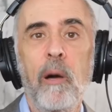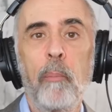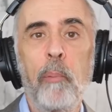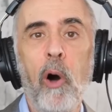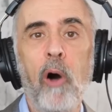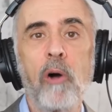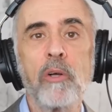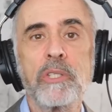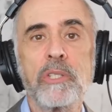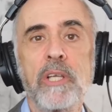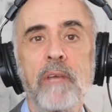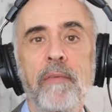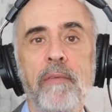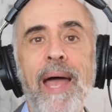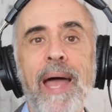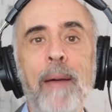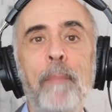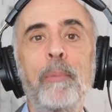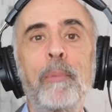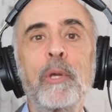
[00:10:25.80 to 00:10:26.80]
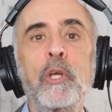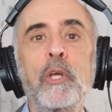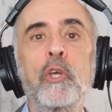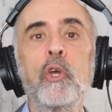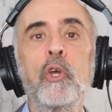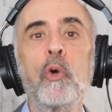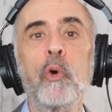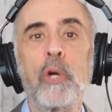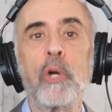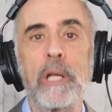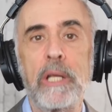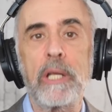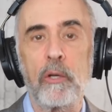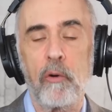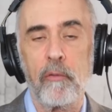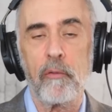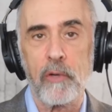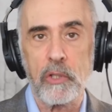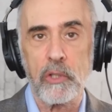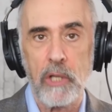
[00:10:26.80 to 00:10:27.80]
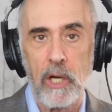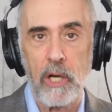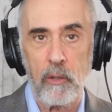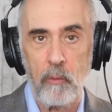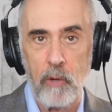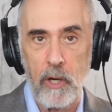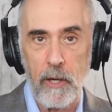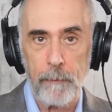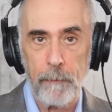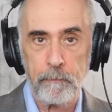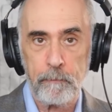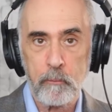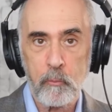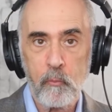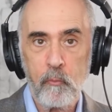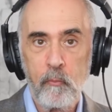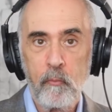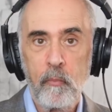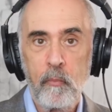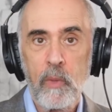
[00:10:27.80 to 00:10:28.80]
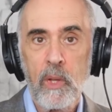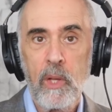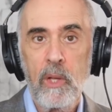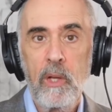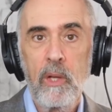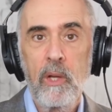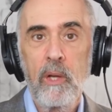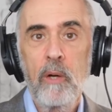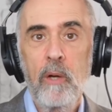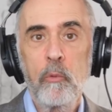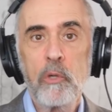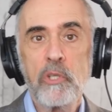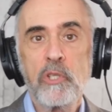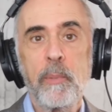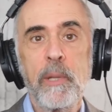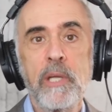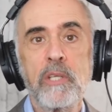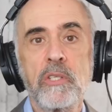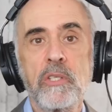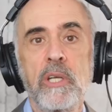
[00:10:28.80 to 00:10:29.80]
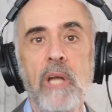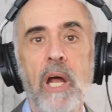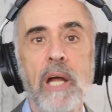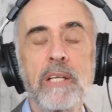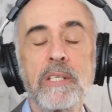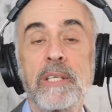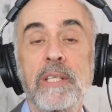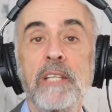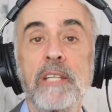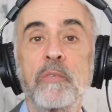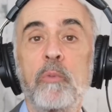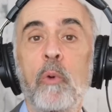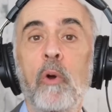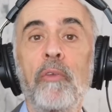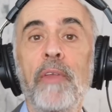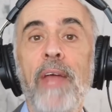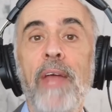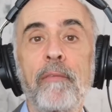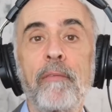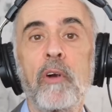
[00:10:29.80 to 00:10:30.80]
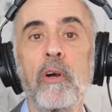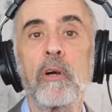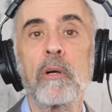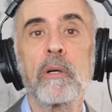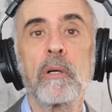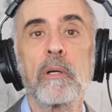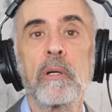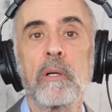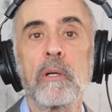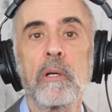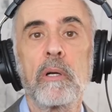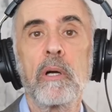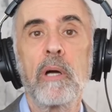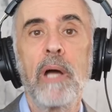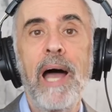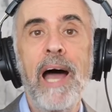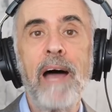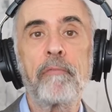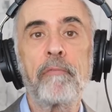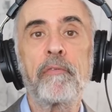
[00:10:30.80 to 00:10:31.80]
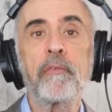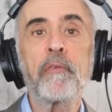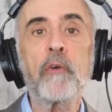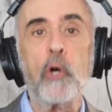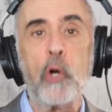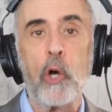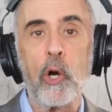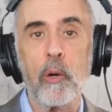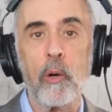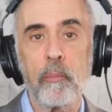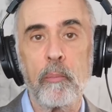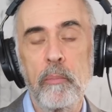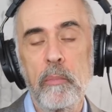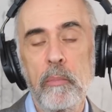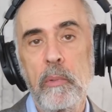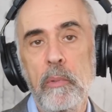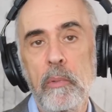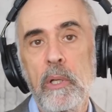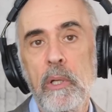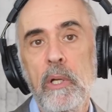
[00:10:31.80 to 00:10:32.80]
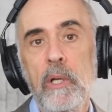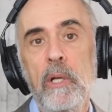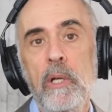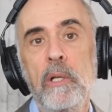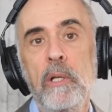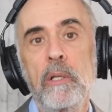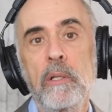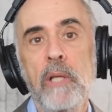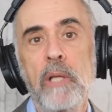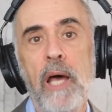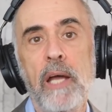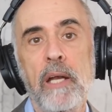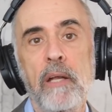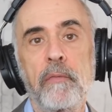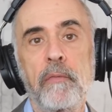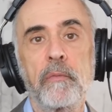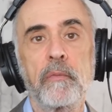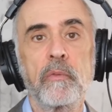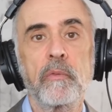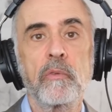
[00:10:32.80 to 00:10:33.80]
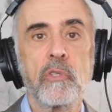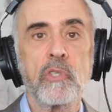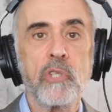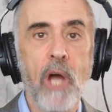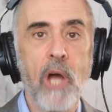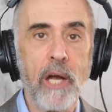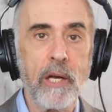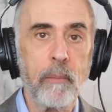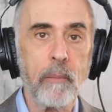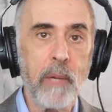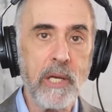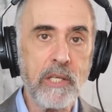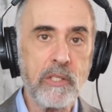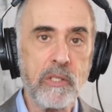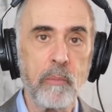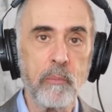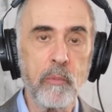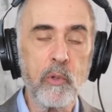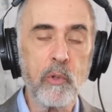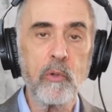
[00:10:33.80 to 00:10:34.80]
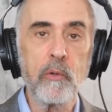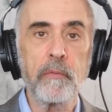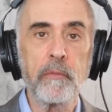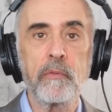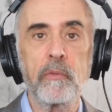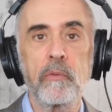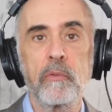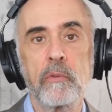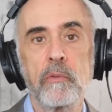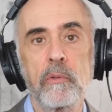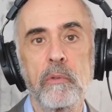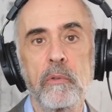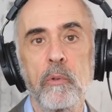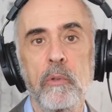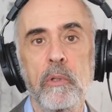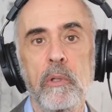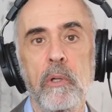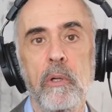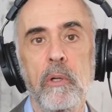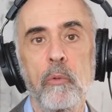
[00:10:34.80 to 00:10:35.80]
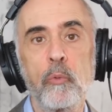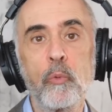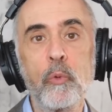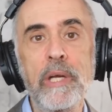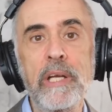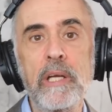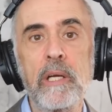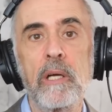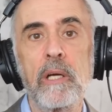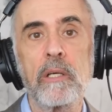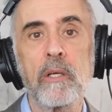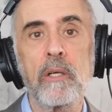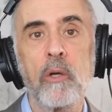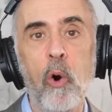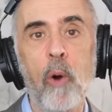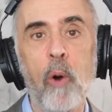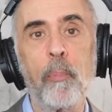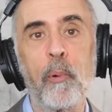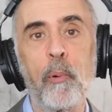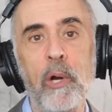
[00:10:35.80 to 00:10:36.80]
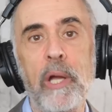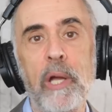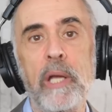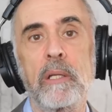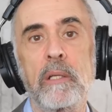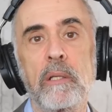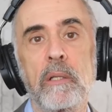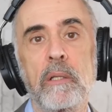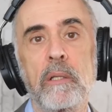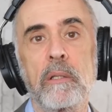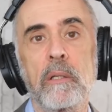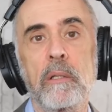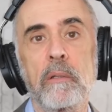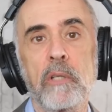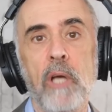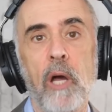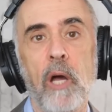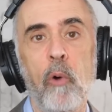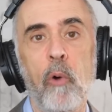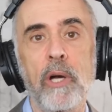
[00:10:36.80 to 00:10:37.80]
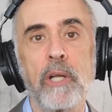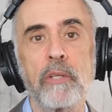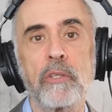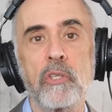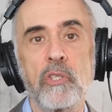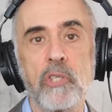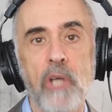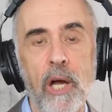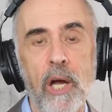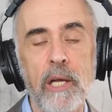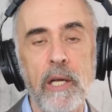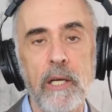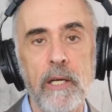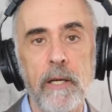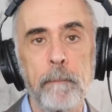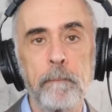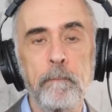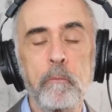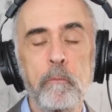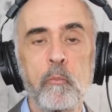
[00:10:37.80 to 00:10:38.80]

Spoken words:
policy of ambiguity over Taiwan, which means the United States will never affirm that if China makes a move to reincorporate Taiwan into China,